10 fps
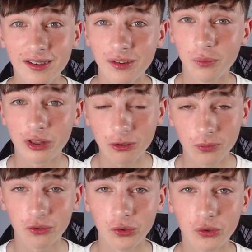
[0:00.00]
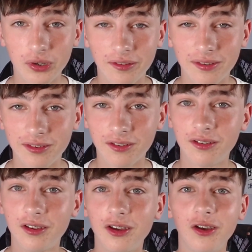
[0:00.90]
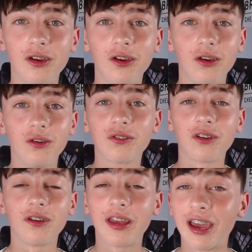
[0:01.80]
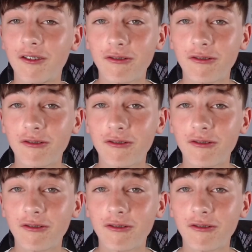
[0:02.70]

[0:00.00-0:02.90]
with Thomas Tuchel next season? Who's going to get